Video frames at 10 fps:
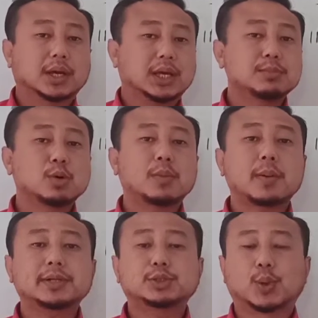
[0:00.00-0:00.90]

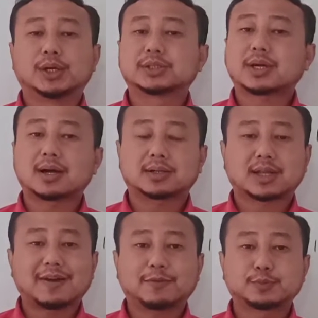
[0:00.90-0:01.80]
Immovable joints are the
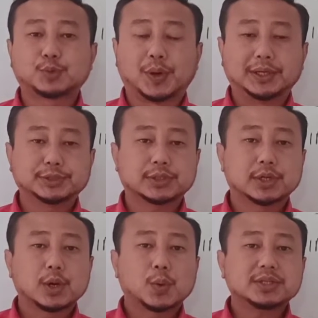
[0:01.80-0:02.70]
type of joints
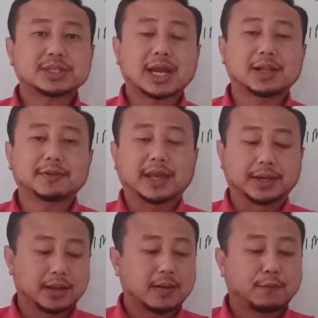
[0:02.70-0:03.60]
which help
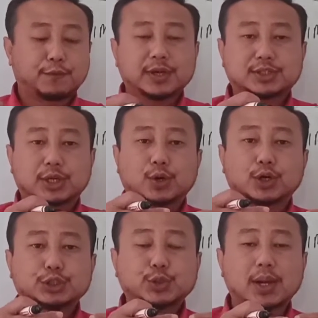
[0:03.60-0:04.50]
in fixing
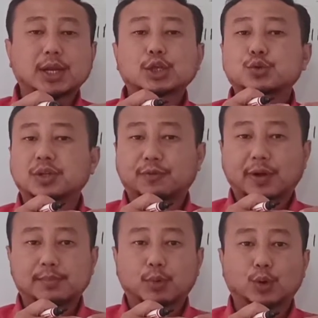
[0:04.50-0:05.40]
or joining two
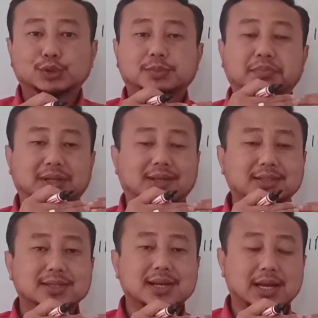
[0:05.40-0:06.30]
different bones but
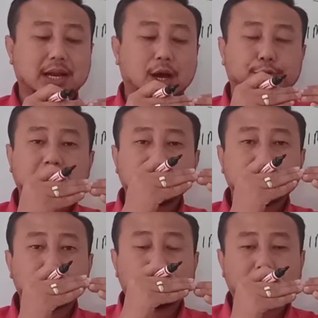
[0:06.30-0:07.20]
doesn't allow
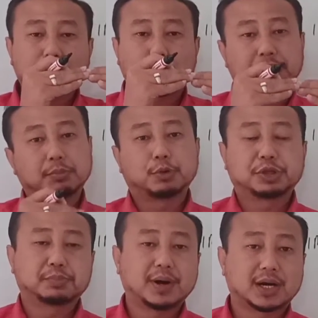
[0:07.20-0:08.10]
the movement of the
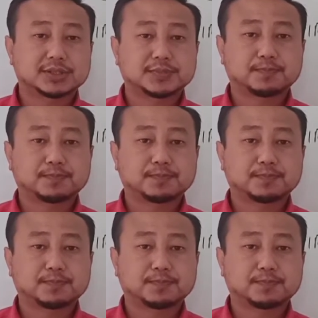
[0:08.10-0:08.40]
body parts.